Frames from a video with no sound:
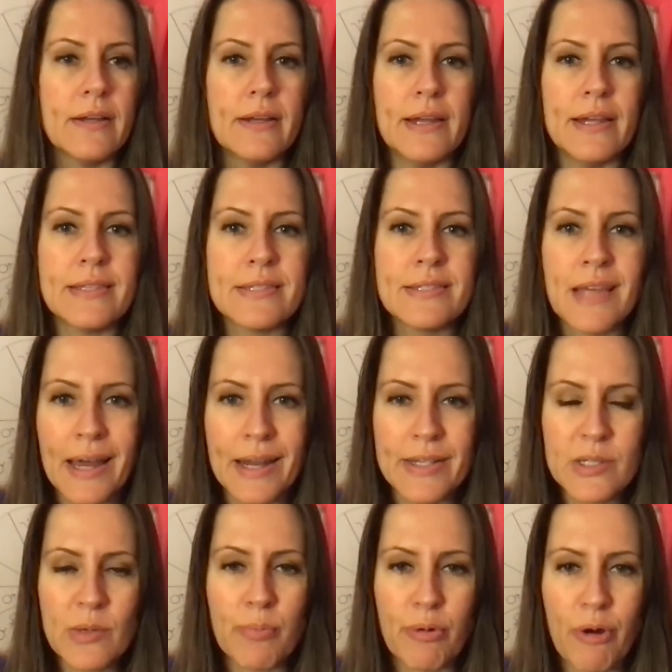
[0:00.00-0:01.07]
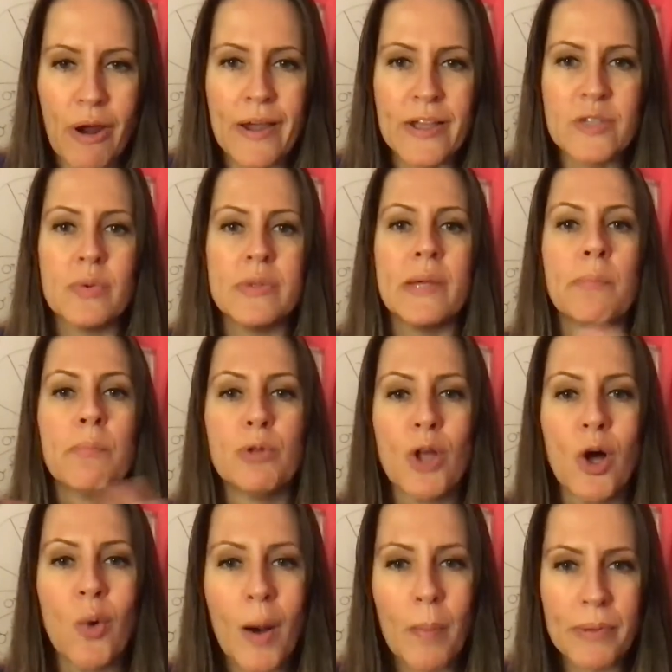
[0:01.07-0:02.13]
it's not a surprise when they
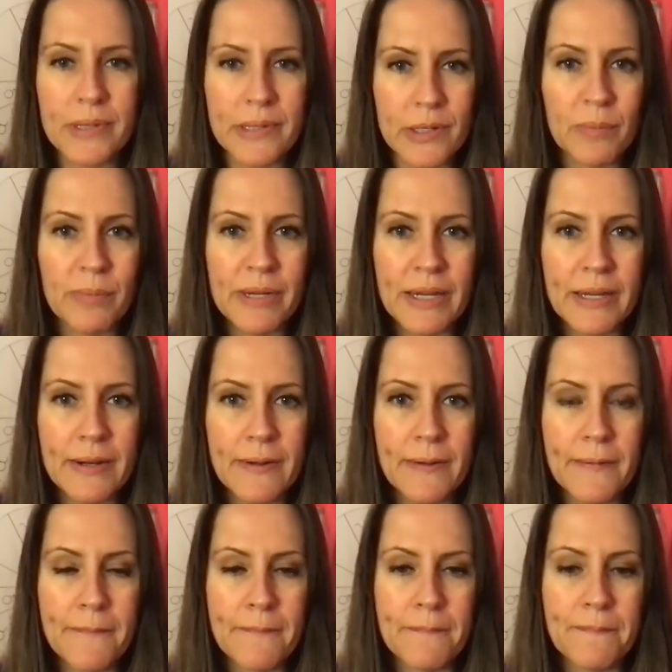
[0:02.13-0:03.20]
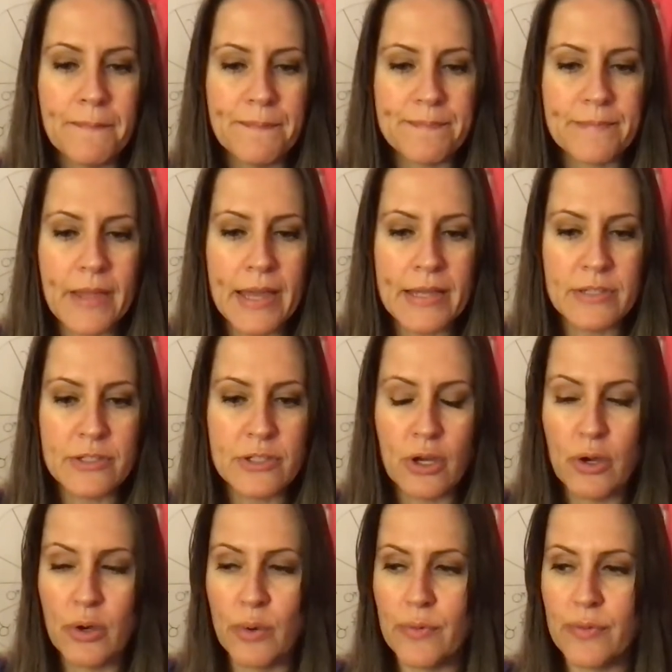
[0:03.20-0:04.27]
blow up a little bit. And
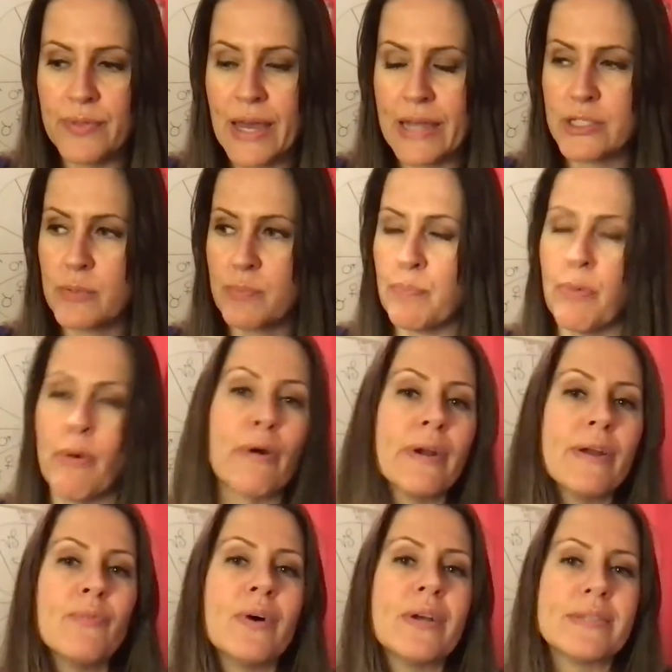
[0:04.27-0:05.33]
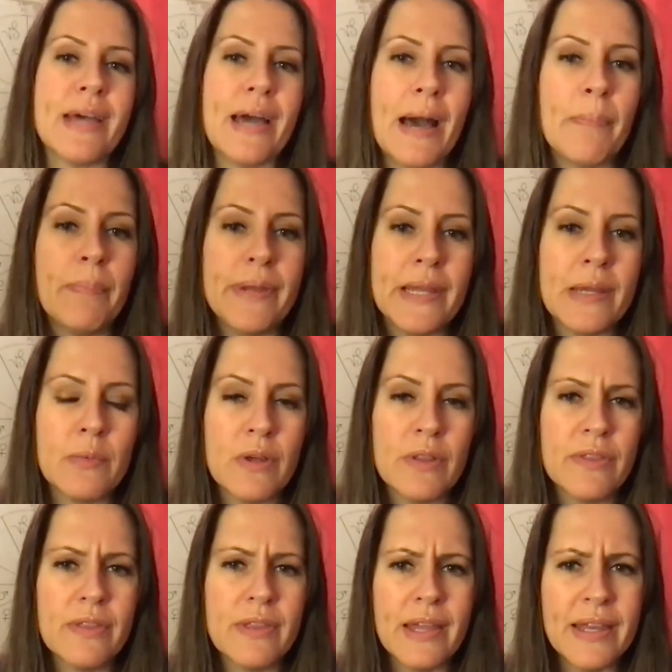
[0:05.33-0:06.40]
so that's part of what's happening
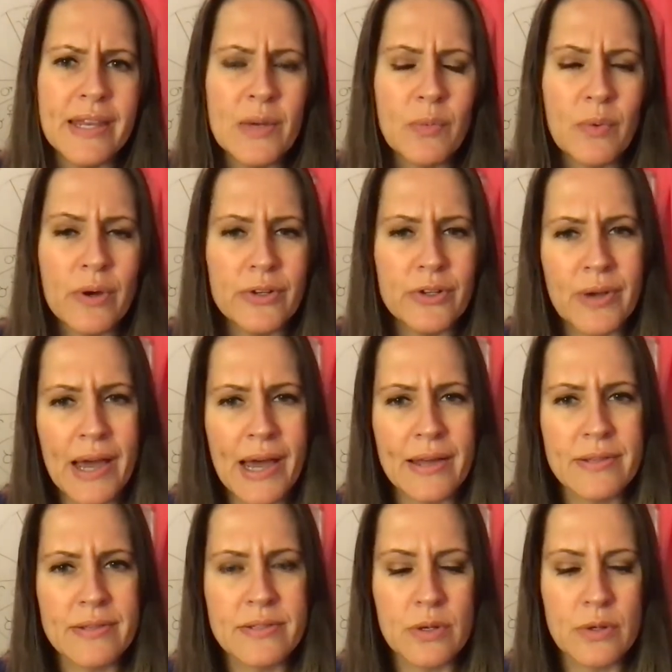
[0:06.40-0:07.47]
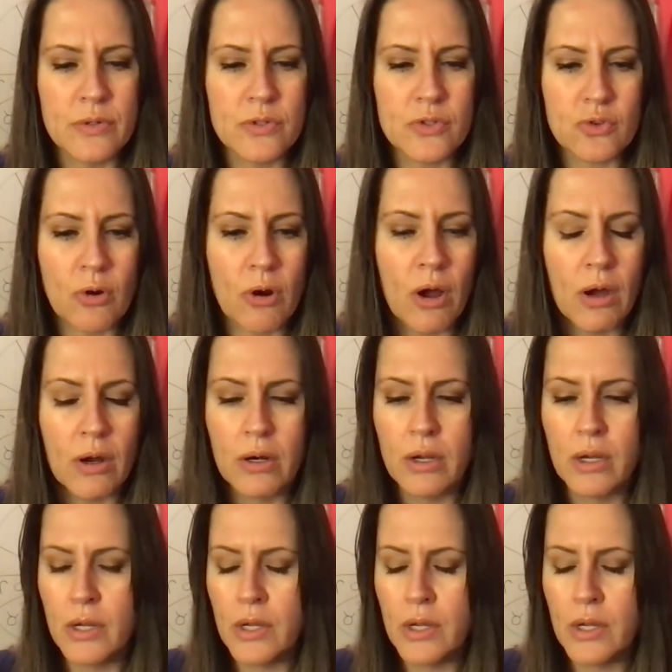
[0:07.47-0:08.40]
with anyone who has those strong